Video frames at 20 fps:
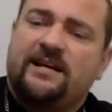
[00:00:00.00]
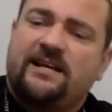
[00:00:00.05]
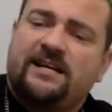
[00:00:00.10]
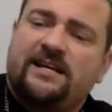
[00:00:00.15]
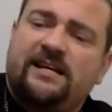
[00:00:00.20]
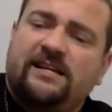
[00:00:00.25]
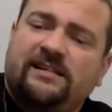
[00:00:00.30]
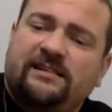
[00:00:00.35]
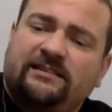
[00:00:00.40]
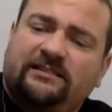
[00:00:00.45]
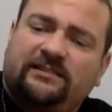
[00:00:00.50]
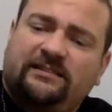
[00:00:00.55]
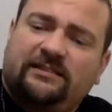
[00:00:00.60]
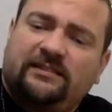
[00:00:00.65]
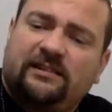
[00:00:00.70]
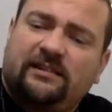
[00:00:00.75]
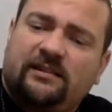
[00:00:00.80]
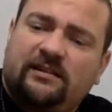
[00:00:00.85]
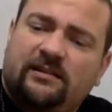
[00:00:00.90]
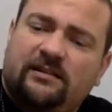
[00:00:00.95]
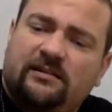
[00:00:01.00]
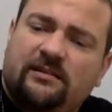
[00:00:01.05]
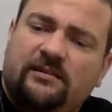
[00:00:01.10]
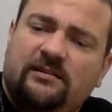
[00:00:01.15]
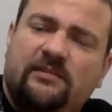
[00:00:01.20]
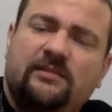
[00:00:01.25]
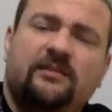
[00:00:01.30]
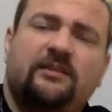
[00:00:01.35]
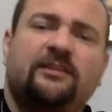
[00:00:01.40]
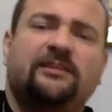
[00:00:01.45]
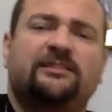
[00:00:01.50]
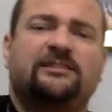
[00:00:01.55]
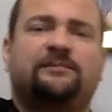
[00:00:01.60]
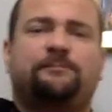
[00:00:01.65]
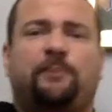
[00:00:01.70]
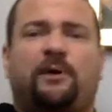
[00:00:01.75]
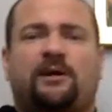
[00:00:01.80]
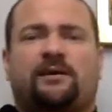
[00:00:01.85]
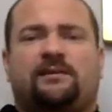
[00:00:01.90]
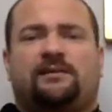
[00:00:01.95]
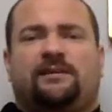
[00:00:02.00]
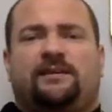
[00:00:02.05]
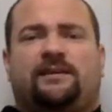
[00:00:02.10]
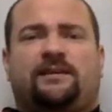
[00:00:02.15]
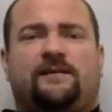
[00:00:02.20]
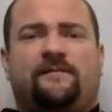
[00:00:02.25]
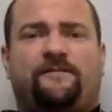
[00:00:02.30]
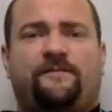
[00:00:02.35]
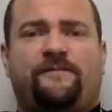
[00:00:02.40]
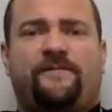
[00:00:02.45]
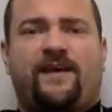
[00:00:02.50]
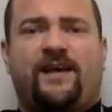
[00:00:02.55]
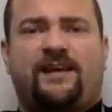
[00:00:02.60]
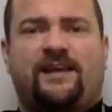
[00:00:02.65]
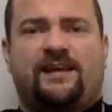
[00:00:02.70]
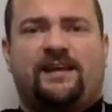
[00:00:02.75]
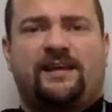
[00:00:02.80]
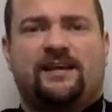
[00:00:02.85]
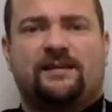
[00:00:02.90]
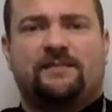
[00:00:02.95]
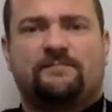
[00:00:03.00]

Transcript: is sparkly confetti.